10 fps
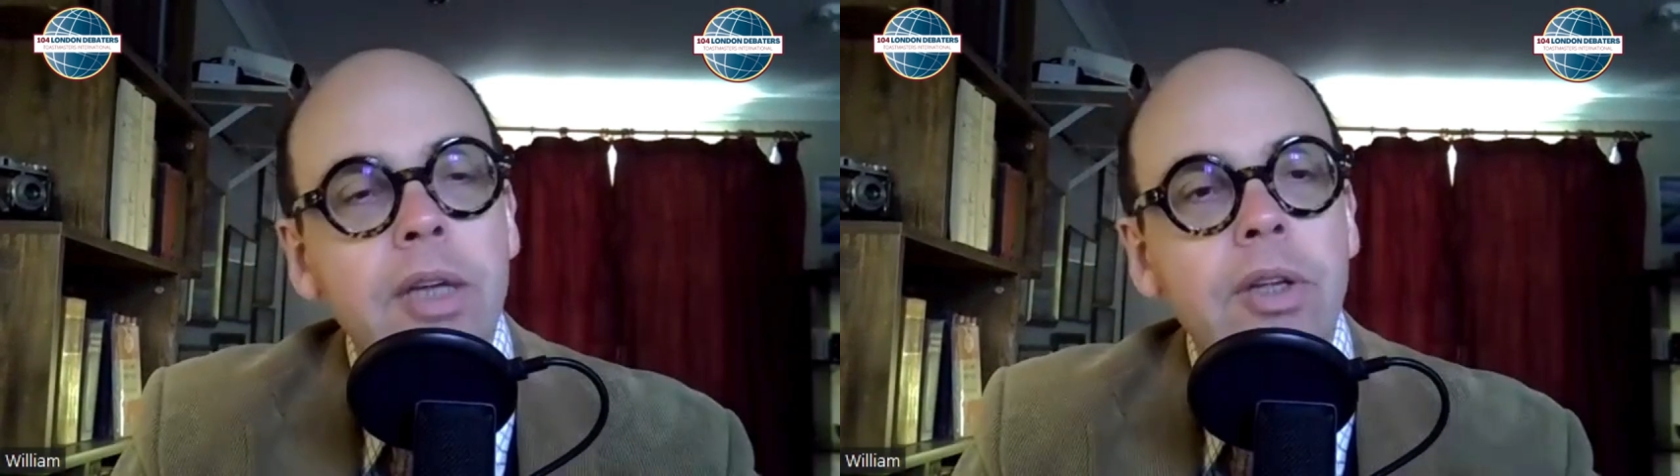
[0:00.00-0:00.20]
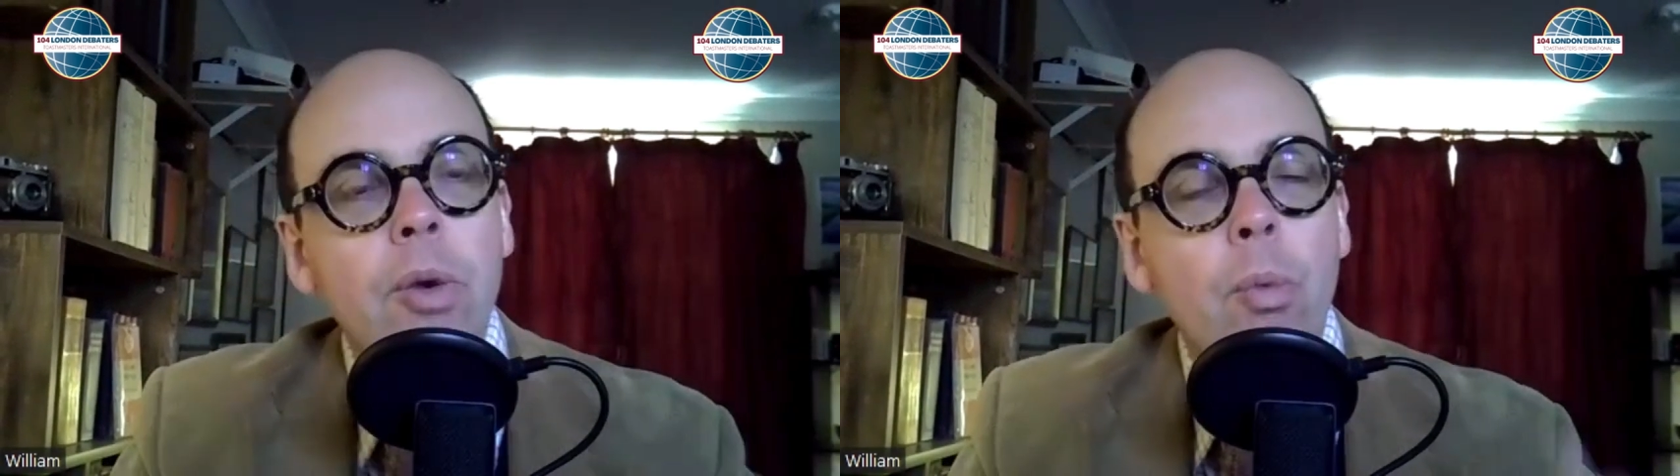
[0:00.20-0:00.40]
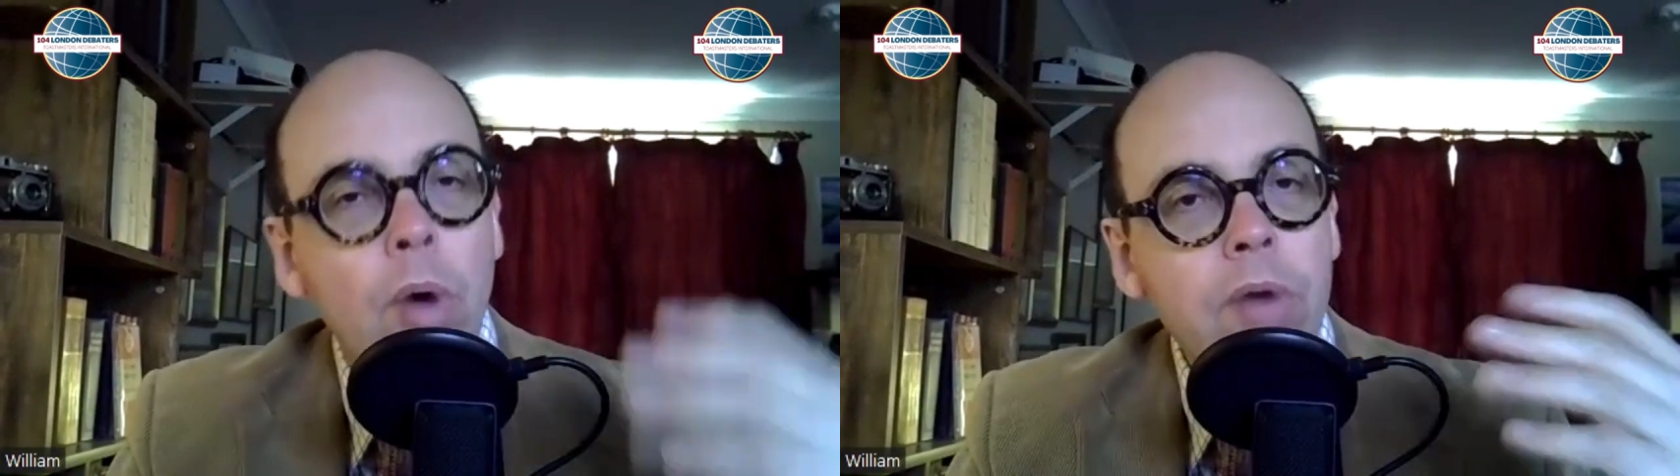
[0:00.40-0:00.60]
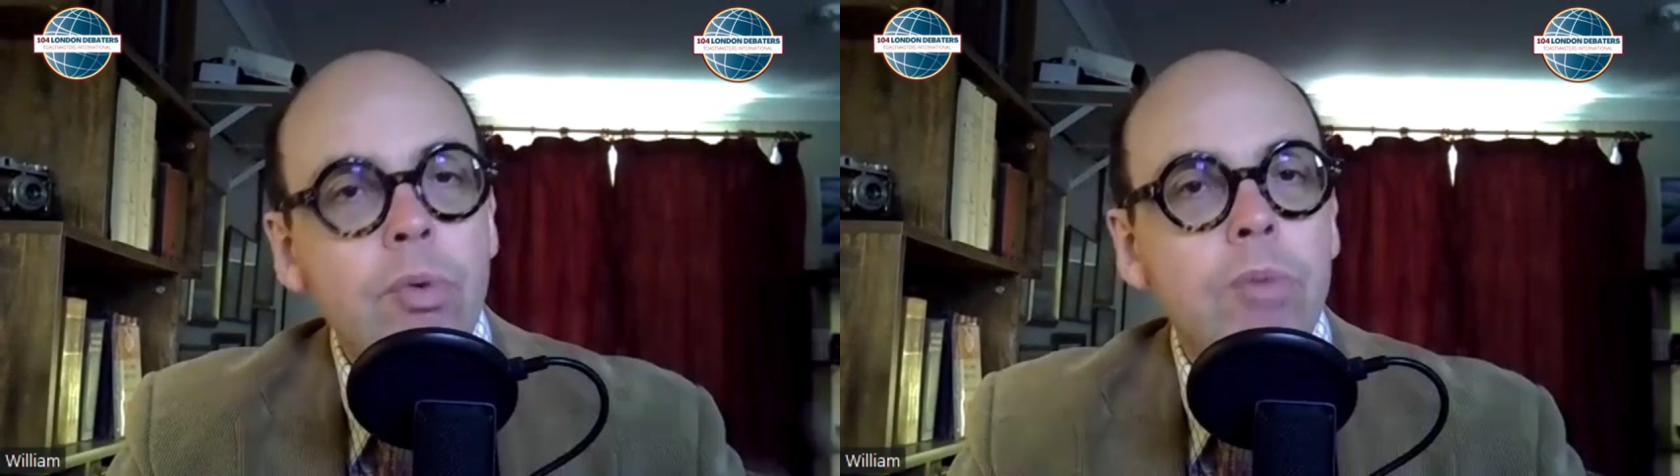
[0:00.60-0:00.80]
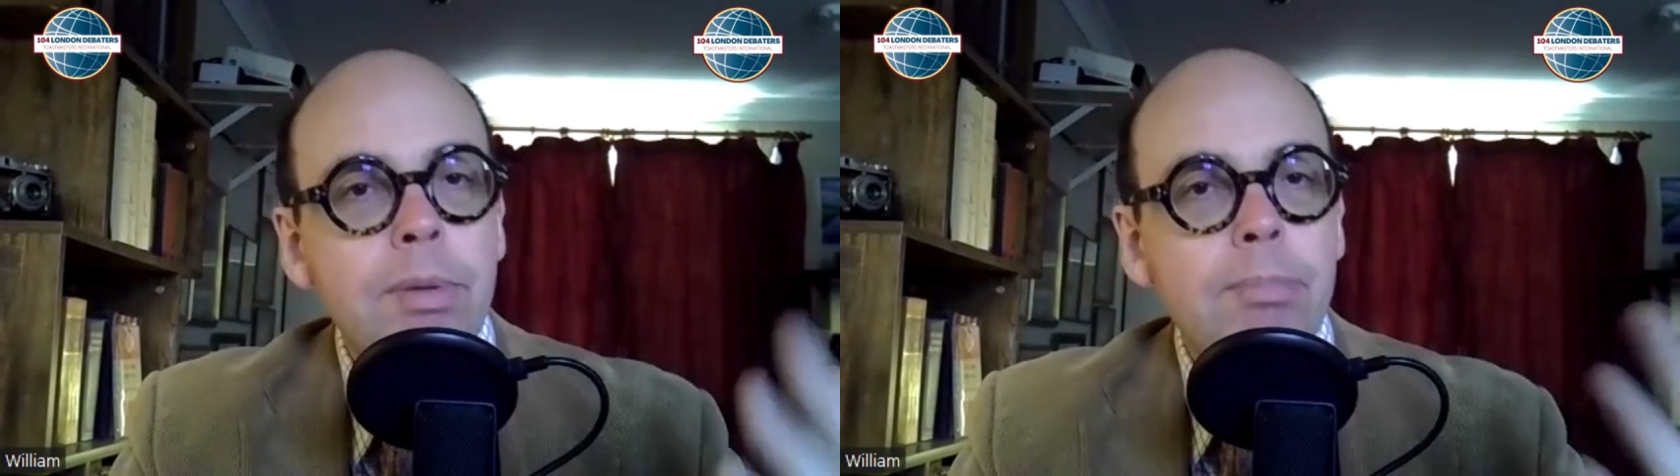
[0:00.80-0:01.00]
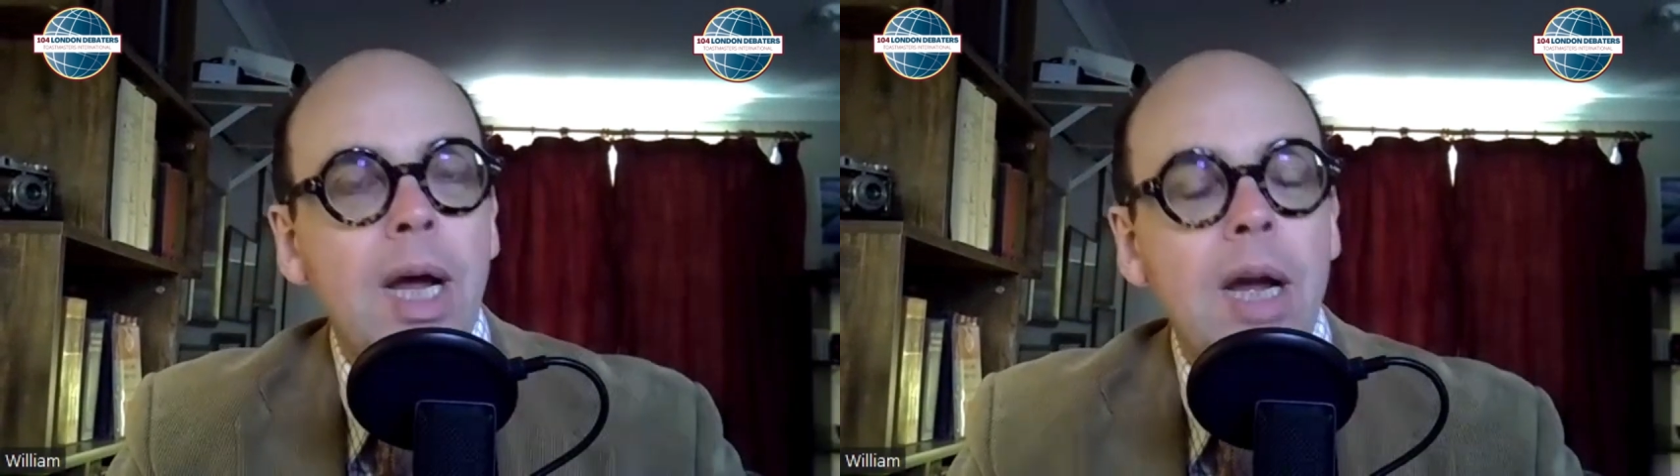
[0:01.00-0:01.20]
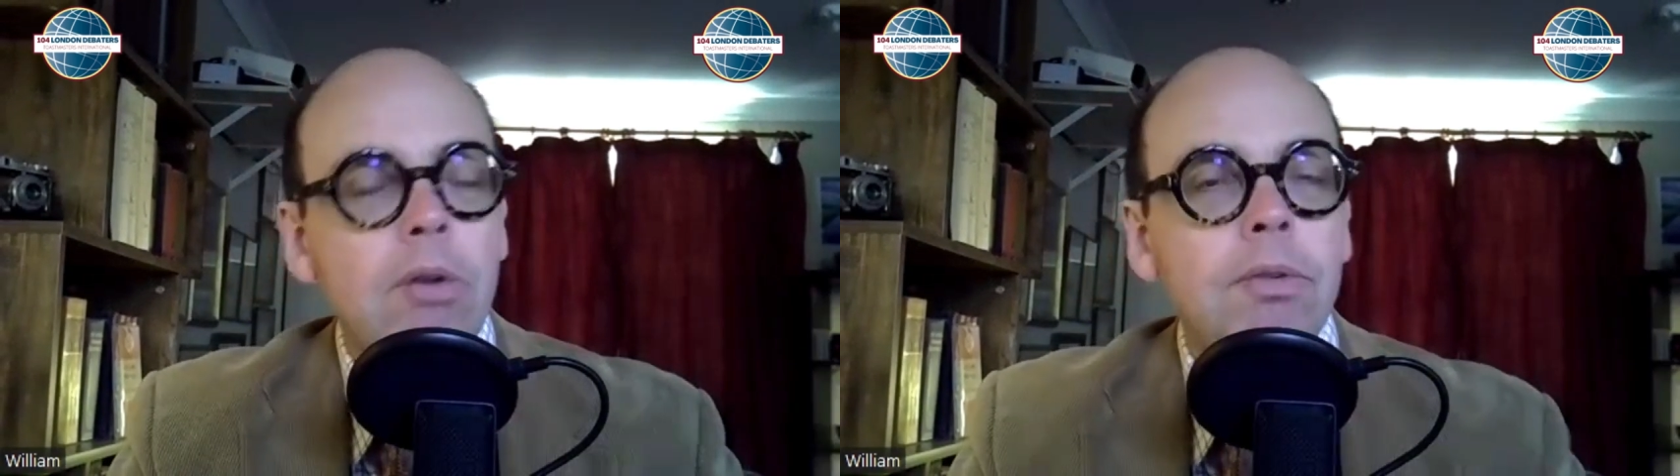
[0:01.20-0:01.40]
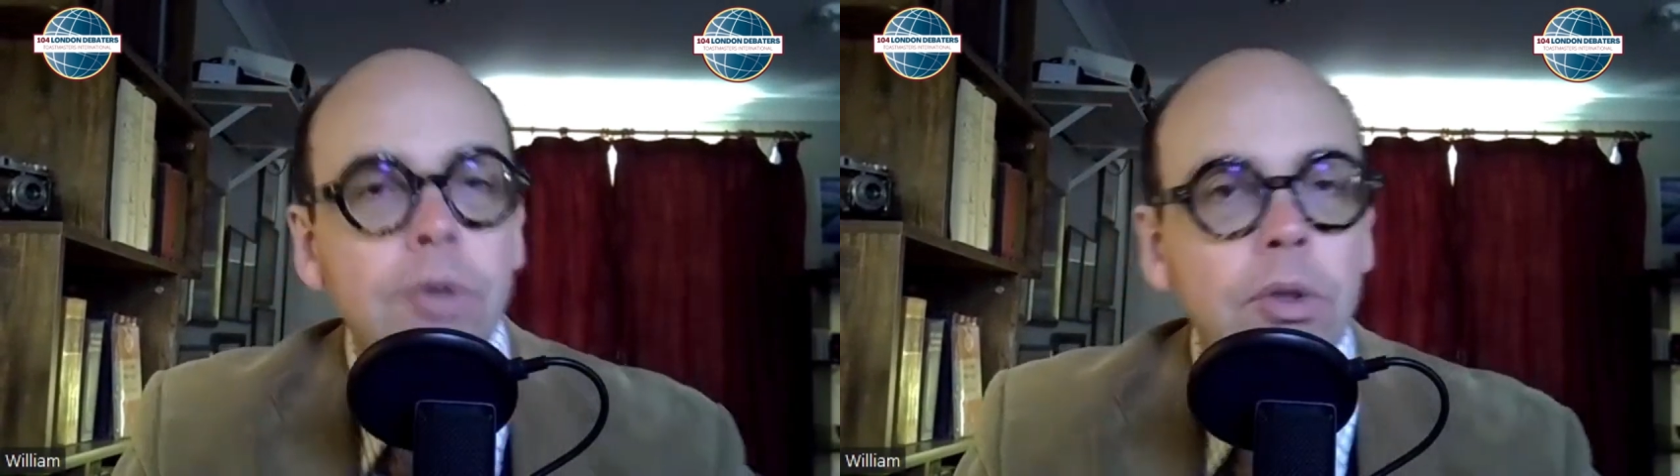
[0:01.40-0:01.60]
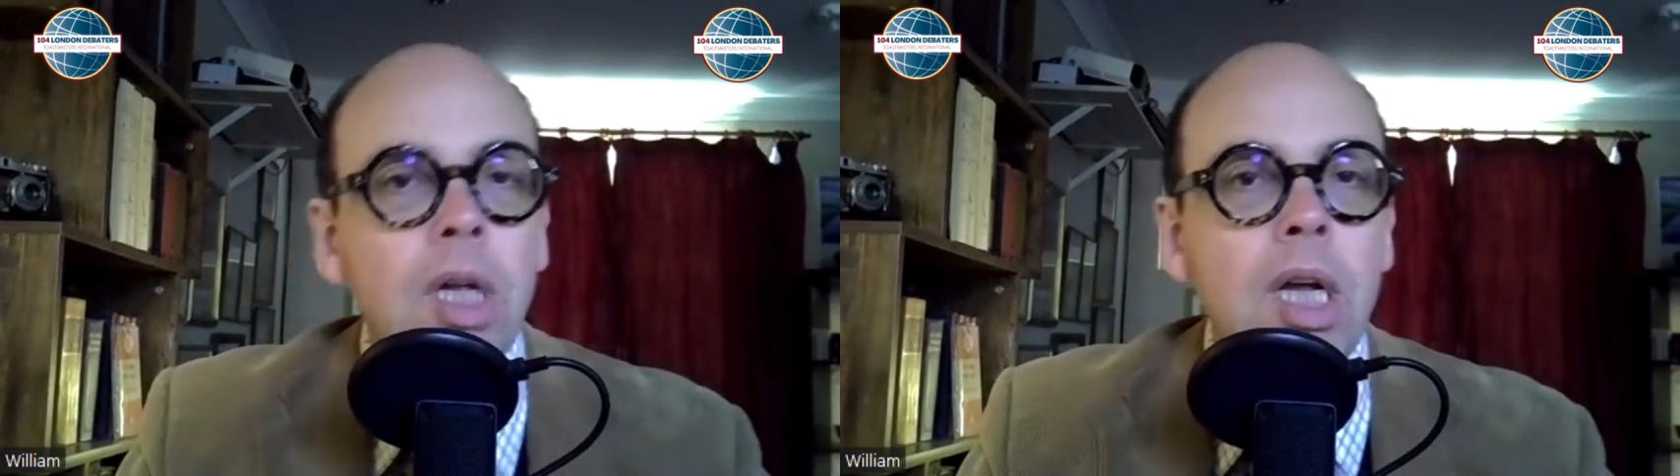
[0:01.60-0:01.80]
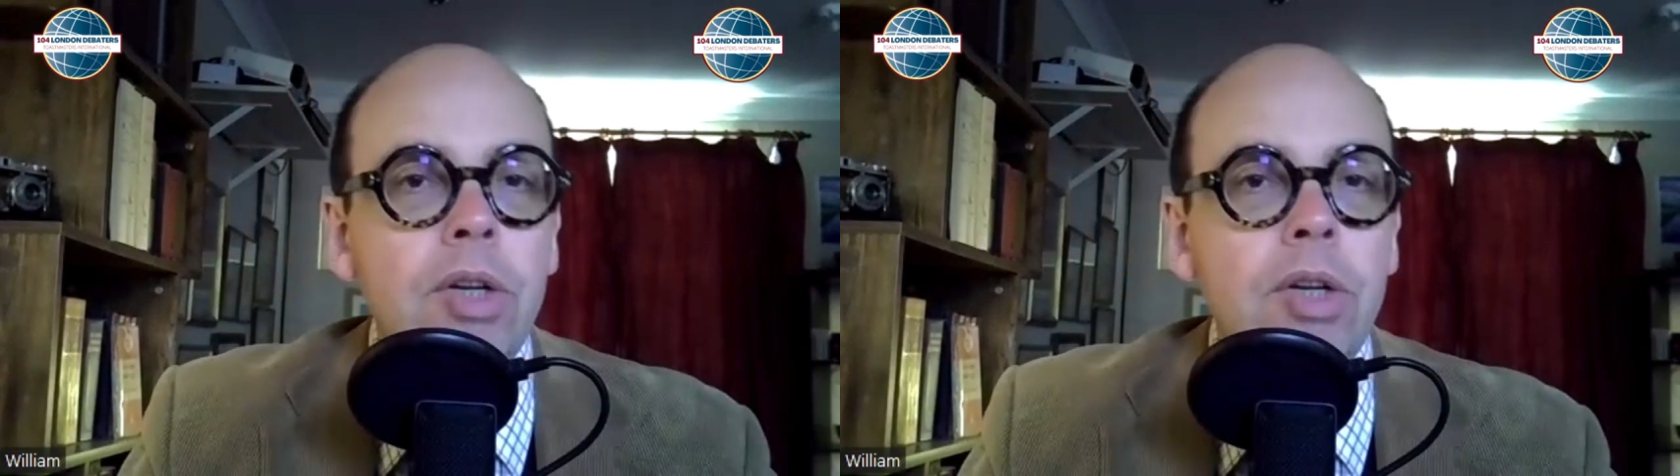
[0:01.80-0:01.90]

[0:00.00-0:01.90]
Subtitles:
What would be powerful